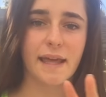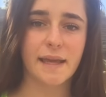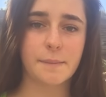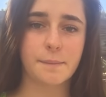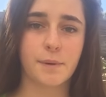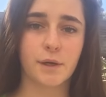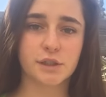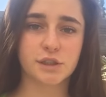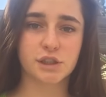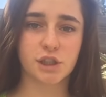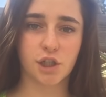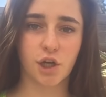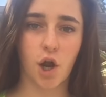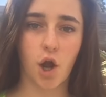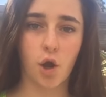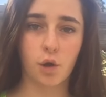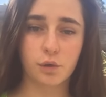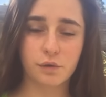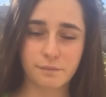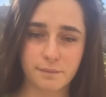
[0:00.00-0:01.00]
like puts their
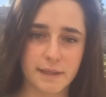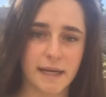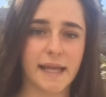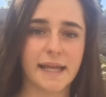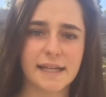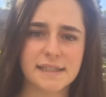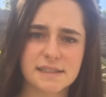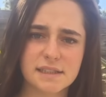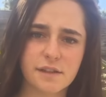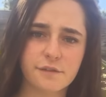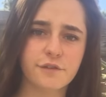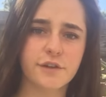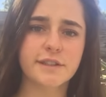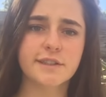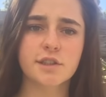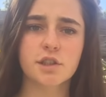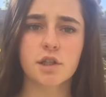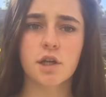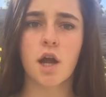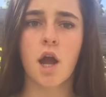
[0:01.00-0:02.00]
own bananas in the
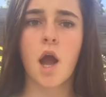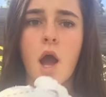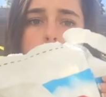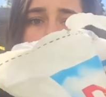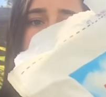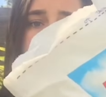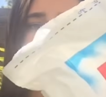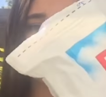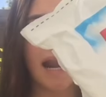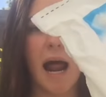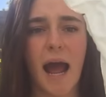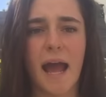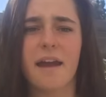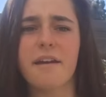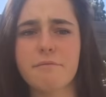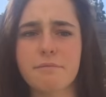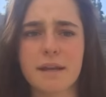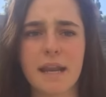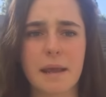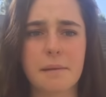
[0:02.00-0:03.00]
freezer. But I
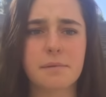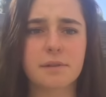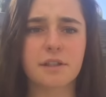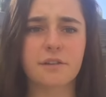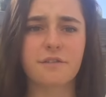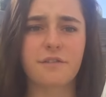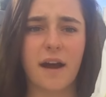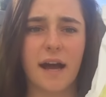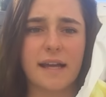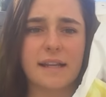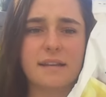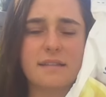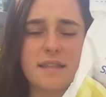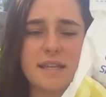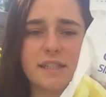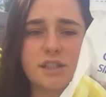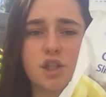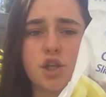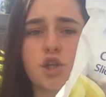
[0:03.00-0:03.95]
have been able to find these